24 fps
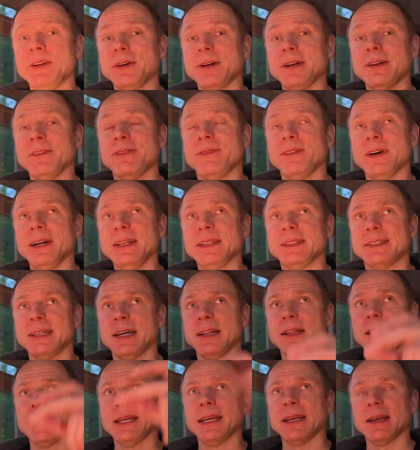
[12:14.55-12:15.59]
you're going to find
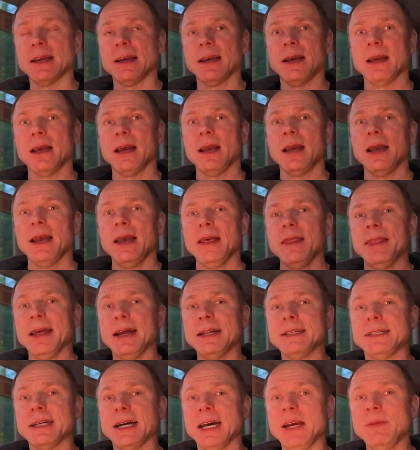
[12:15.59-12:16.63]
suddenly
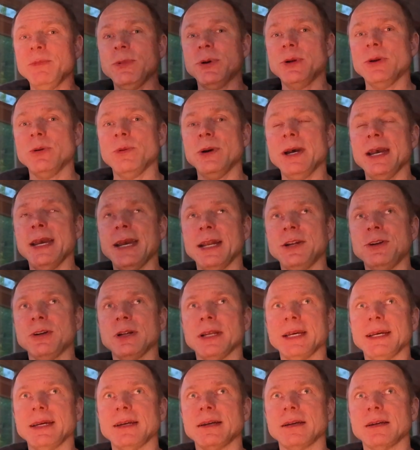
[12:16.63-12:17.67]
that time went away, and you're
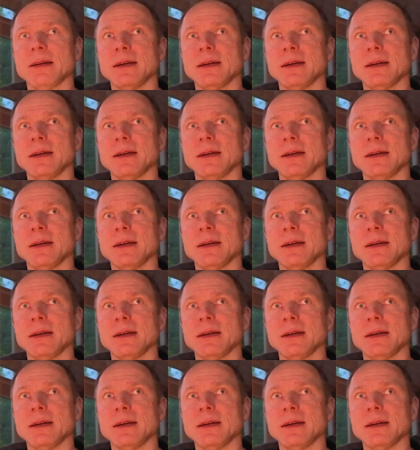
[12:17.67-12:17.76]
like,